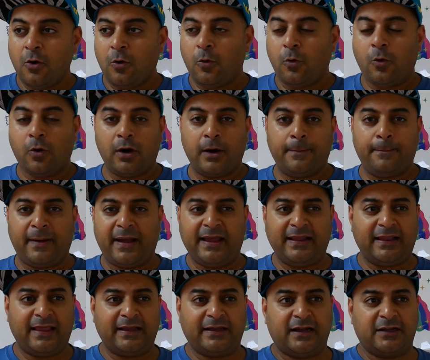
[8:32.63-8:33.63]
or
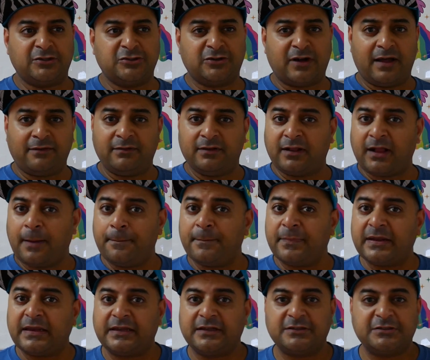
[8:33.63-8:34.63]
by like a travel
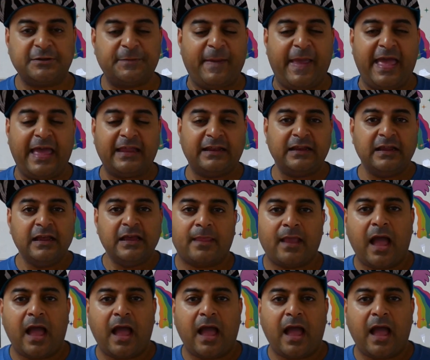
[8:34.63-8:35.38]
company in Japan.